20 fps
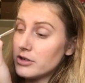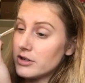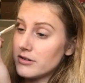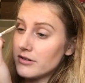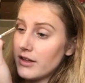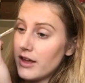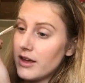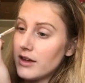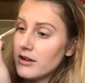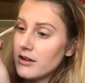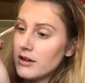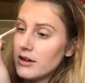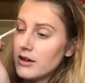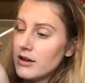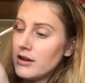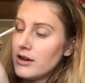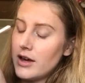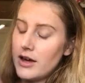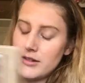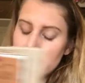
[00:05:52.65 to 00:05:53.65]
Just like,
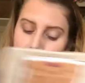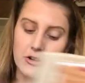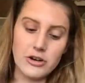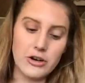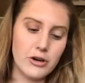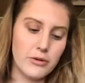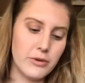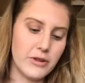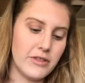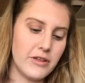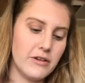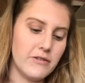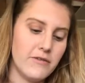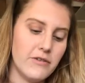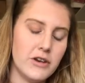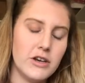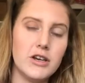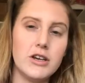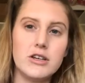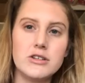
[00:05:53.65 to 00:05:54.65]
I started with
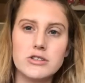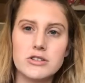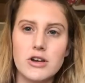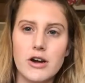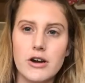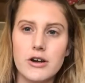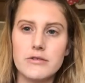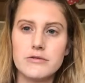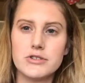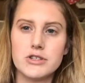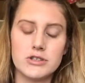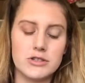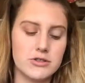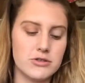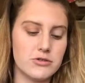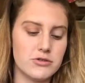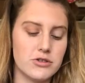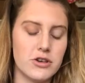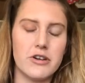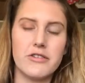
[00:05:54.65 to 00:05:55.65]
infinity scarves because
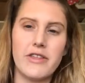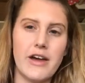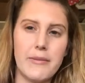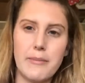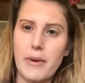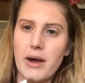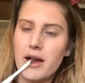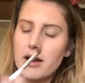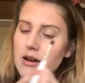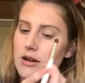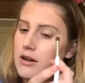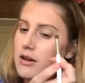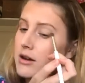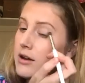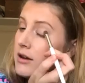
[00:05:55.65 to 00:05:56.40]
those aren't that bad.